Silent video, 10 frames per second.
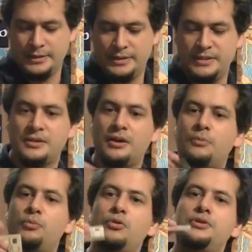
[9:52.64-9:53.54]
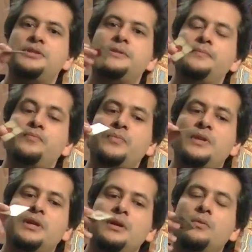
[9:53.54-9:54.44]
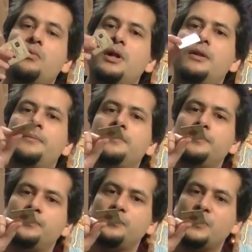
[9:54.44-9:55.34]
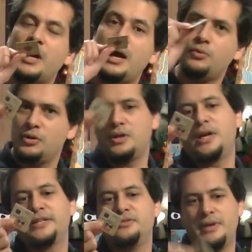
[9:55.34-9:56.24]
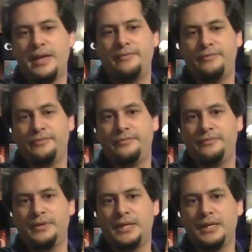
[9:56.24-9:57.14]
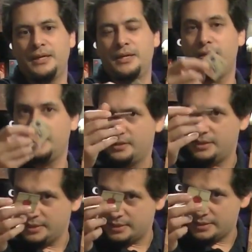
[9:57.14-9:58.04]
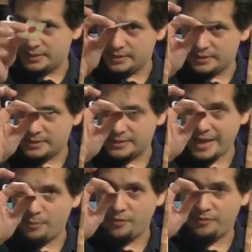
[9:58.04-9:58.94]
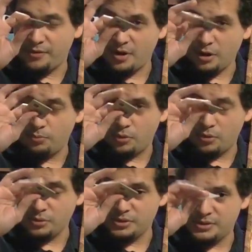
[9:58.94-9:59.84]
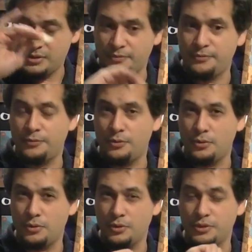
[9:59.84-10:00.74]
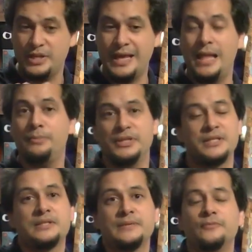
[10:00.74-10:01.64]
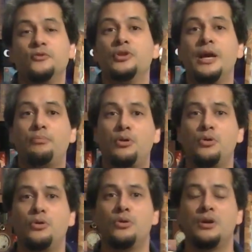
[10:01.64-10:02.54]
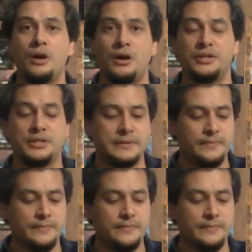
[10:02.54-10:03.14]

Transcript: These cardboards. Well, I would like to have this type of cardboards for the helmets for the Apollo guards.